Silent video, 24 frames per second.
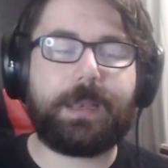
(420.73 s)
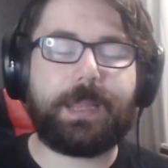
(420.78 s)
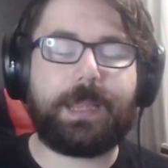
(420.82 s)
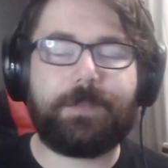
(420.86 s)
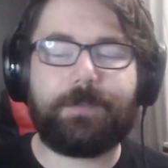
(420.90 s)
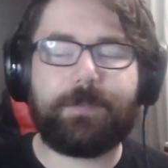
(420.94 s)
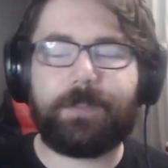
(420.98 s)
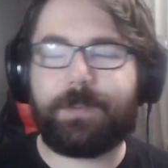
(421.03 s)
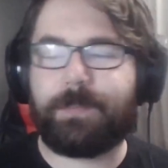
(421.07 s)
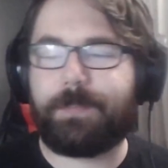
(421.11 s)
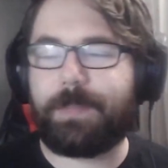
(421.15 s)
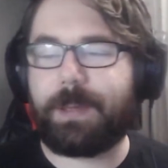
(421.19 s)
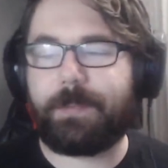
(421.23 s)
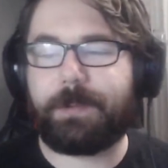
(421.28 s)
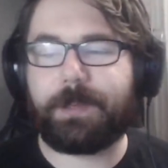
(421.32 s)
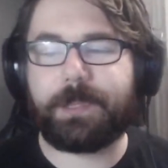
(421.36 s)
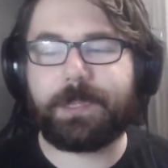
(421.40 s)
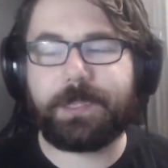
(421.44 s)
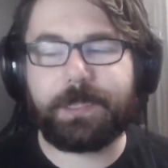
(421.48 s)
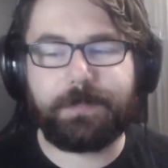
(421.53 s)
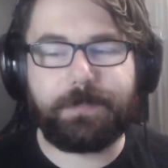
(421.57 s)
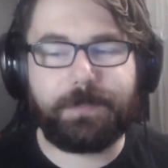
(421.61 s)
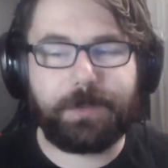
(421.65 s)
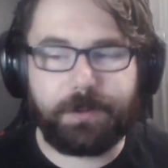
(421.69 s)
even maybe
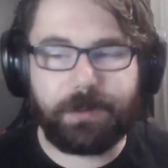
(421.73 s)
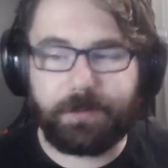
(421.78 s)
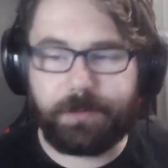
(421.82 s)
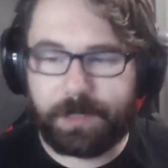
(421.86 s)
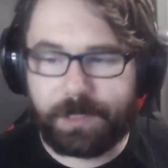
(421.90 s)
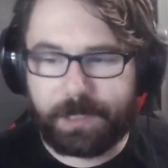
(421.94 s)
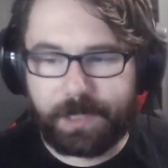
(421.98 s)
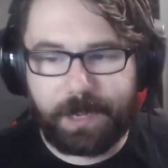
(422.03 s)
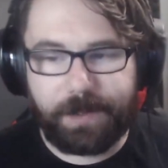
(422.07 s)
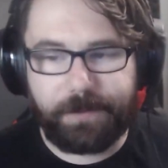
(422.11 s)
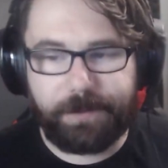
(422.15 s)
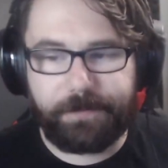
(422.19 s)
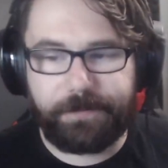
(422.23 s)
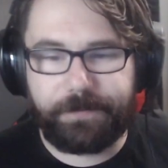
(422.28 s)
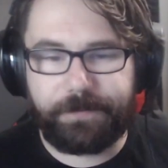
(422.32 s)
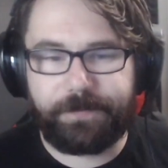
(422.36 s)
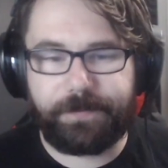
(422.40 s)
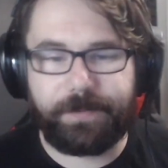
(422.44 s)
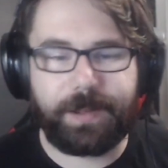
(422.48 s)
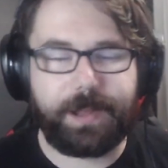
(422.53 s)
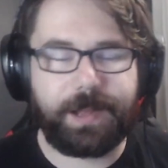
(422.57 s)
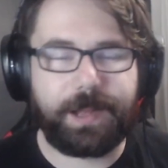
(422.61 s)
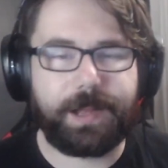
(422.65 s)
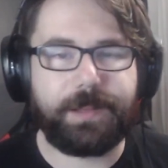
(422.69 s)
some new
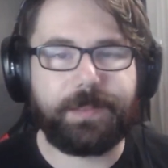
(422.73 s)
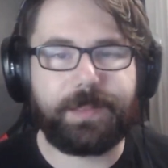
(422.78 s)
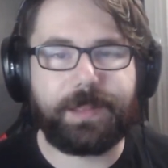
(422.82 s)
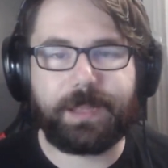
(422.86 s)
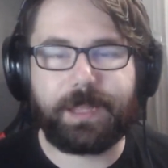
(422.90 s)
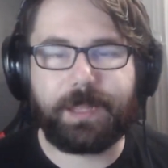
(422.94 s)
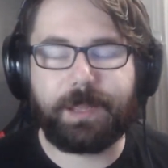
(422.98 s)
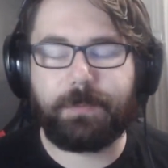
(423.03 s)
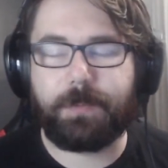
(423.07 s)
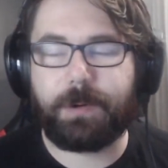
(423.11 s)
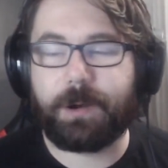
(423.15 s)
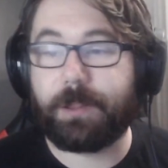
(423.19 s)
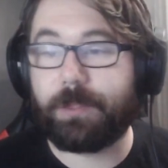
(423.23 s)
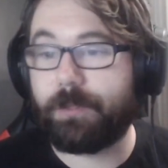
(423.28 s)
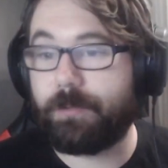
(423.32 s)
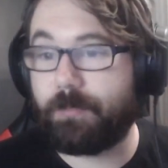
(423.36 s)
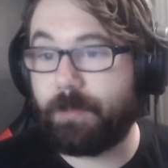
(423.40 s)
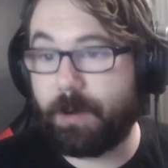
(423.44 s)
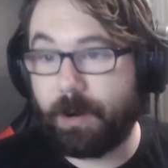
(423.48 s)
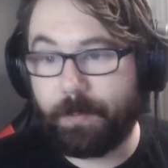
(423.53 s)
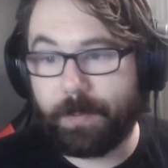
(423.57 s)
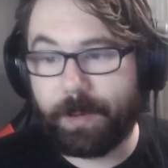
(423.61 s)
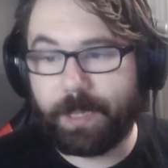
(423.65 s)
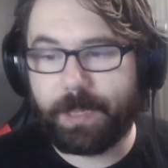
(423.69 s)
stuff that they want to
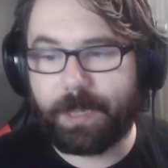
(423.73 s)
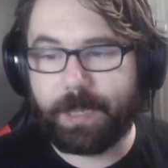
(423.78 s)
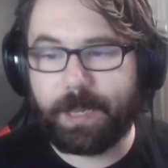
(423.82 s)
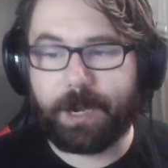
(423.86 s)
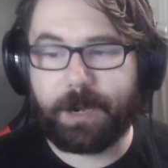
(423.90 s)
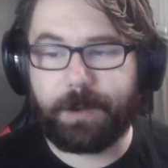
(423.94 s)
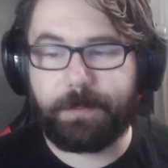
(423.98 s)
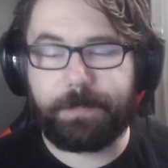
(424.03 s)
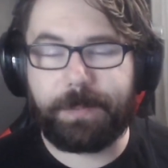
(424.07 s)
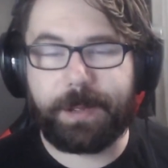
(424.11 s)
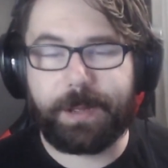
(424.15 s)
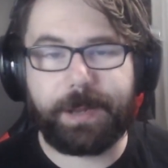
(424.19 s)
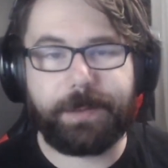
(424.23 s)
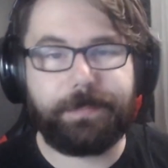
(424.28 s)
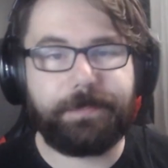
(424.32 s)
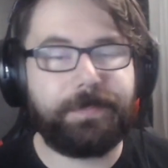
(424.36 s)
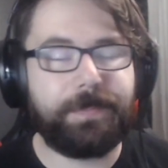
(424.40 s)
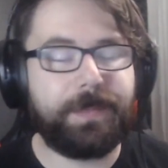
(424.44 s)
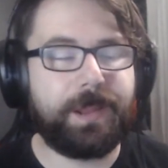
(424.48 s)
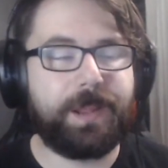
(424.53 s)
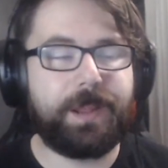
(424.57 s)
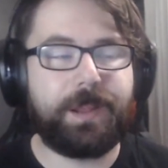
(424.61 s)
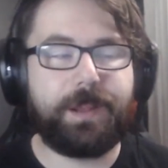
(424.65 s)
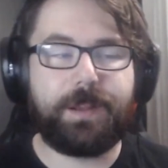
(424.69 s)
throw in there. But
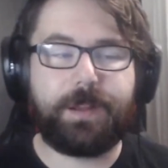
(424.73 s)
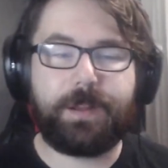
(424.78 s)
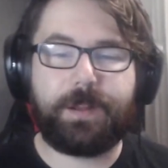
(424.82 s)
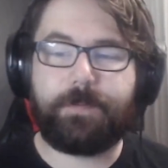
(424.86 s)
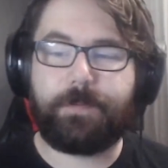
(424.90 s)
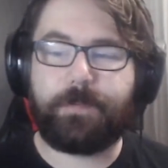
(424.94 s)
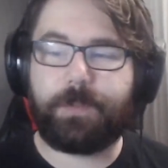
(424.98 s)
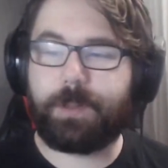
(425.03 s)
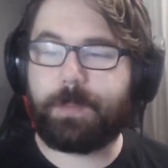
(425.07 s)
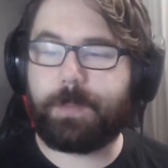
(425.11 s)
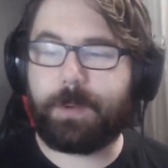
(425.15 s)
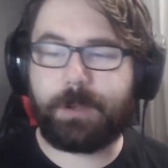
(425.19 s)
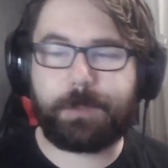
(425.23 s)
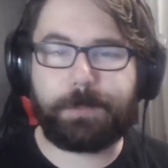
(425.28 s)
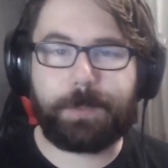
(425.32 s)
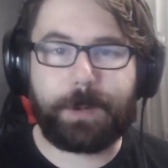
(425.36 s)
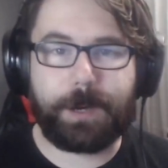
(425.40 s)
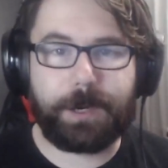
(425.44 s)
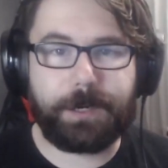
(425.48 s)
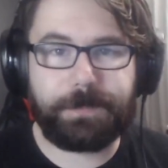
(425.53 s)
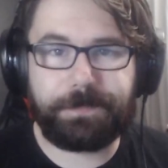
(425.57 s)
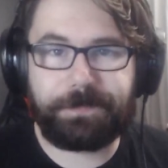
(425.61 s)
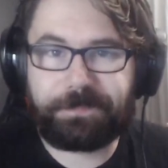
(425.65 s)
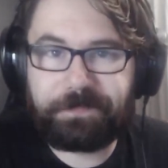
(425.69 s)
for the most
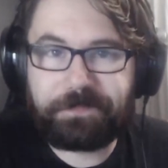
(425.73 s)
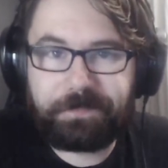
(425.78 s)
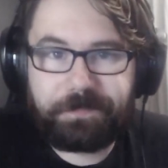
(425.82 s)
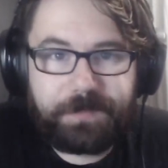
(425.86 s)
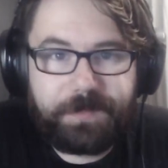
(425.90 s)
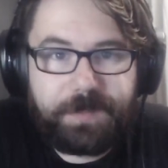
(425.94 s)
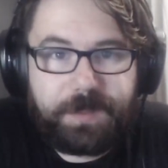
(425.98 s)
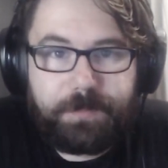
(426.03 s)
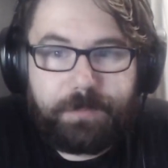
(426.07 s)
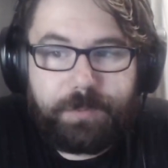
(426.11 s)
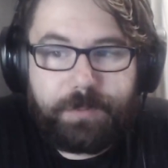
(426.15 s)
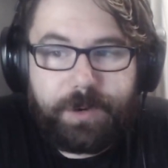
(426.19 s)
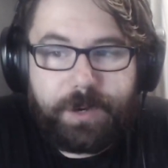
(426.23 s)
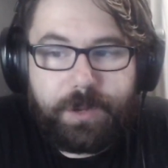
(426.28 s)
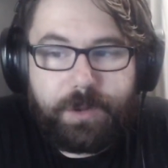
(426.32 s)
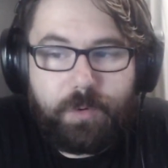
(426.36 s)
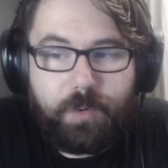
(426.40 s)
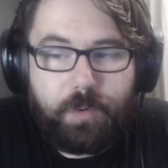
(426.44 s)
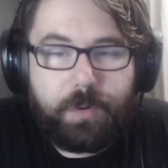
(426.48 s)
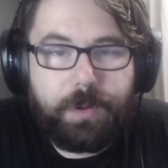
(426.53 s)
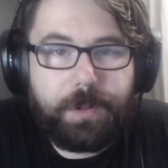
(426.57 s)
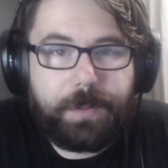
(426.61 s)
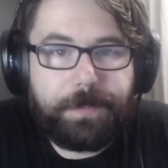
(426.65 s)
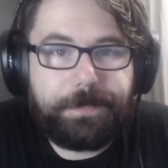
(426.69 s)
part, it's pretty
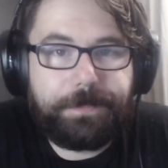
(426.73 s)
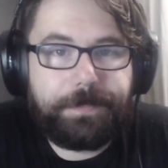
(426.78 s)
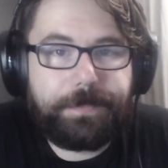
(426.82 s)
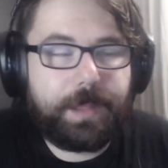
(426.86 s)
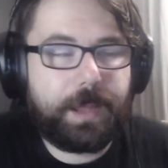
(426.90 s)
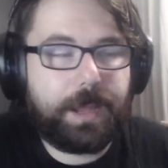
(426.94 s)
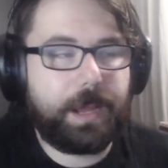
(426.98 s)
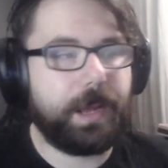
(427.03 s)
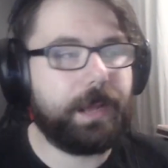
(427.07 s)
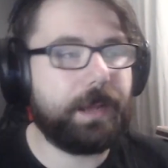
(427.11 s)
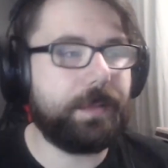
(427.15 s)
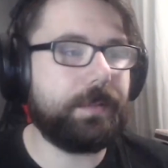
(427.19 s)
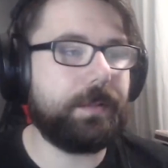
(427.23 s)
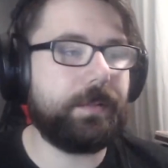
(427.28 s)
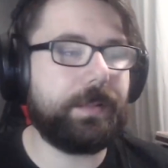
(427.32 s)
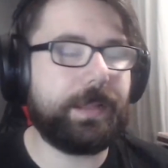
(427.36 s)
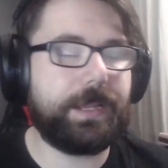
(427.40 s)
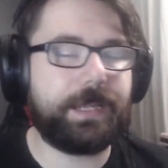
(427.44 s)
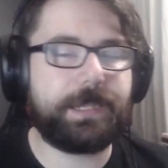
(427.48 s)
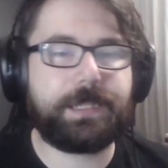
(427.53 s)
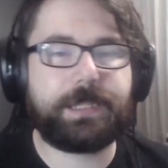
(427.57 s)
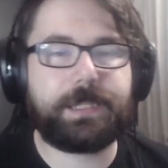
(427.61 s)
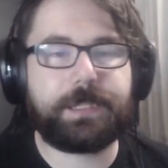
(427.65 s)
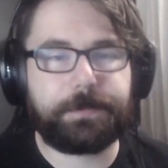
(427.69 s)
cool. The
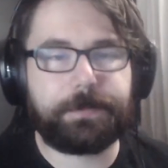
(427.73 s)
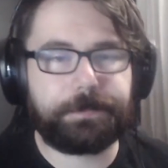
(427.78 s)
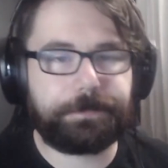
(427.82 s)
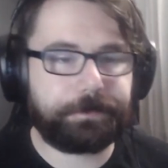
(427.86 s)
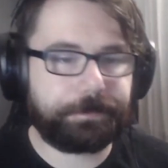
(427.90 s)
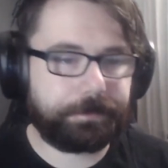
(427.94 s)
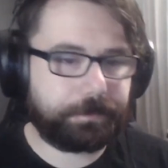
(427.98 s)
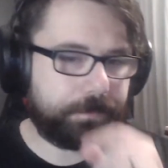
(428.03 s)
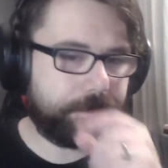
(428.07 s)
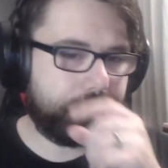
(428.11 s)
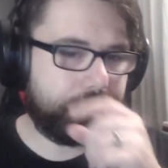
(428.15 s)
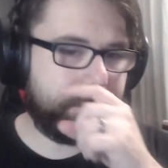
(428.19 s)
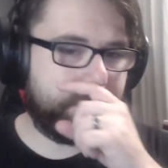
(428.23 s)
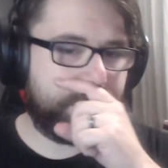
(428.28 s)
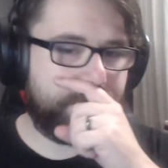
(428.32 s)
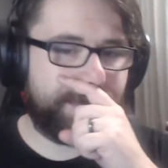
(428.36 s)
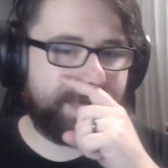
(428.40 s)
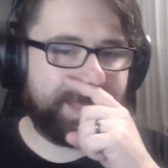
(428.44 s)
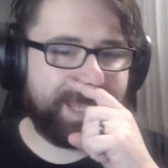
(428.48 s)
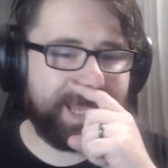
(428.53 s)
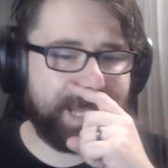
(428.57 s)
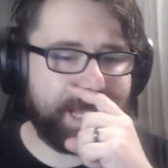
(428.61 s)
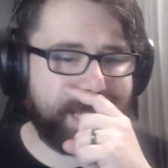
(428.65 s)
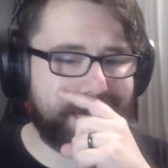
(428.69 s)
list
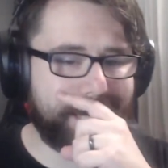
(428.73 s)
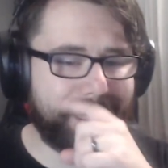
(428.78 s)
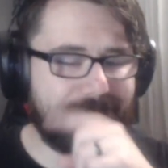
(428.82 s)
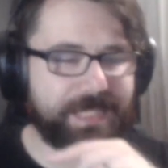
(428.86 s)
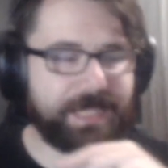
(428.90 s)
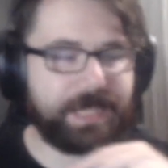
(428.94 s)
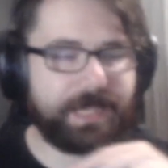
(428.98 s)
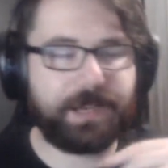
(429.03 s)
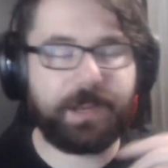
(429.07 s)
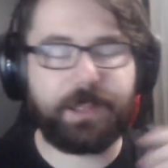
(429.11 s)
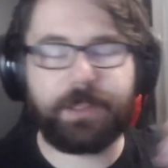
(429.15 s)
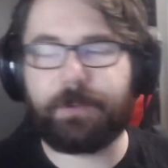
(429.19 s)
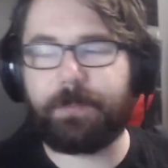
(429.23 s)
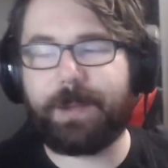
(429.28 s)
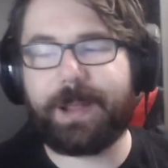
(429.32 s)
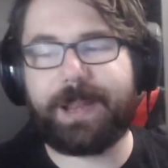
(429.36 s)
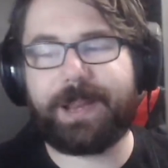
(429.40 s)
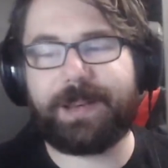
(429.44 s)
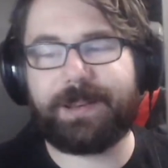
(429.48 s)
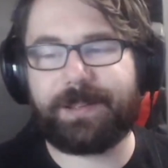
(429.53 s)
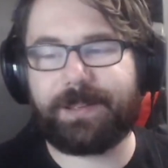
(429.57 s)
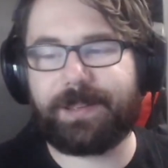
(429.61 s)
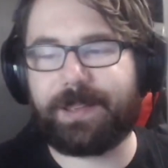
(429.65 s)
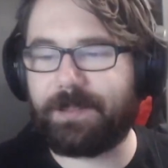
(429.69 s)
is another
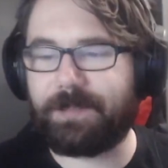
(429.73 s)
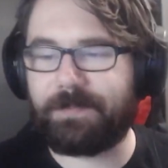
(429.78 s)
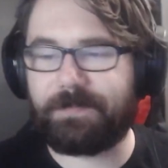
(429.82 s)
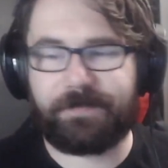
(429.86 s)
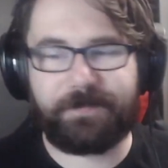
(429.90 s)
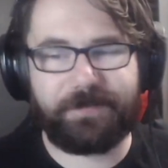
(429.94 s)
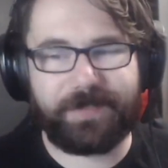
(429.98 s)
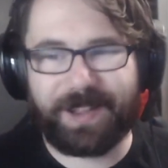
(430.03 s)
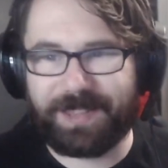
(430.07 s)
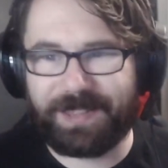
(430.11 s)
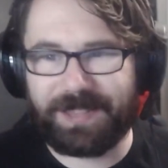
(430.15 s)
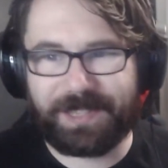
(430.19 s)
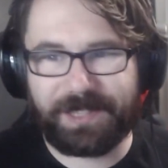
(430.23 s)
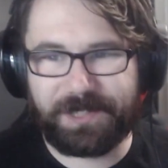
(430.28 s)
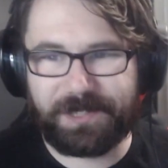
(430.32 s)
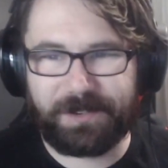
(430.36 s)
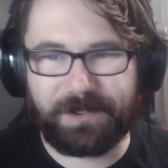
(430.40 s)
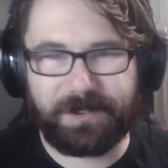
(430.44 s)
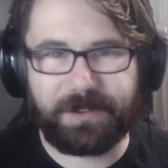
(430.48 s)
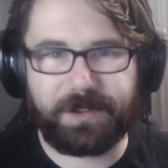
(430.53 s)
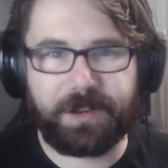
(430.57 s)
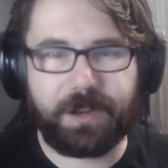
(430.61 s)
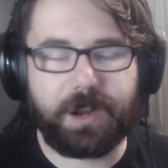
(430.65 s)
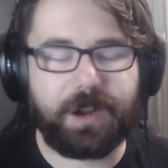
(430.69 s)
way to find these
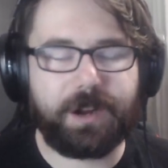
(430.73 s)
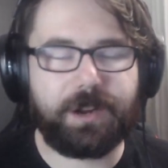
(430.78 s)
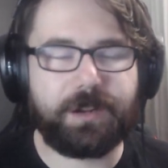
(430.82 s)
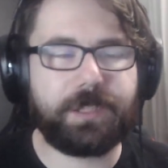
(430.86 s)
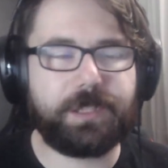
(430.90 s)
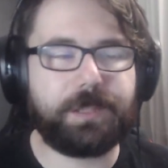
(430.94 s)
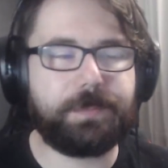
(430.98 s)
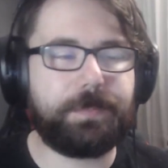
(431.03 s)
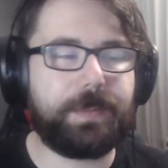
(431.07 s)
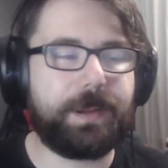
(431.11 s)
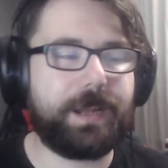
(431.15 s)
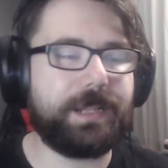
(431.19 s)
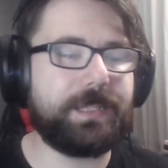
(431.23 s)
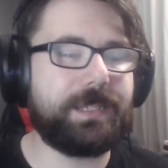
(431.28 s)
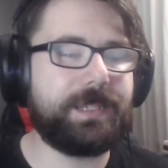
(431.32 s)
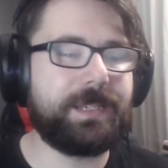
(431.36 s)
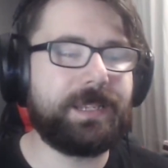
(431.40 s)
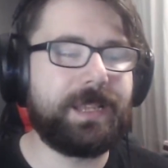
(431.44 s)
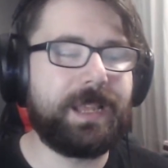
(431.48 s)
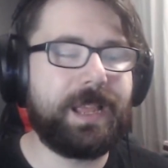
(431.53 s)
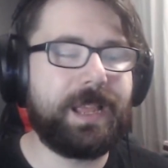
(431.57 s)
certain cards, but